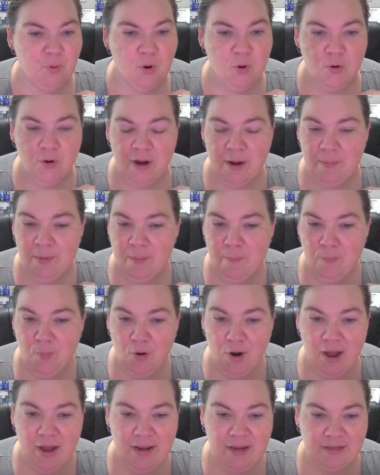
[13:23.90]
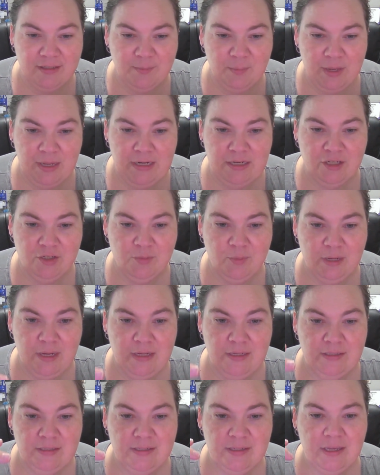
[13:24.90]
program and product
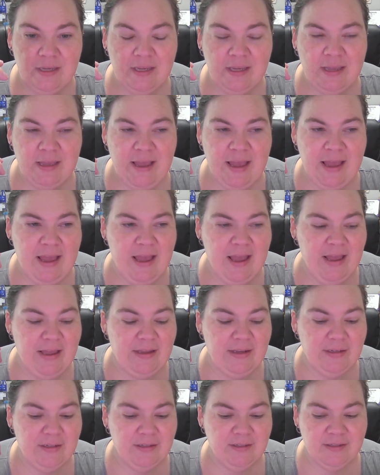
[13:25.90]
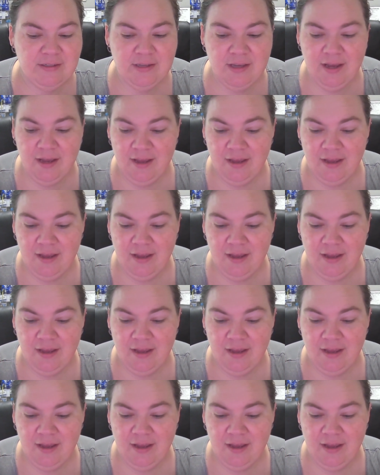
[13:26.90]
management, and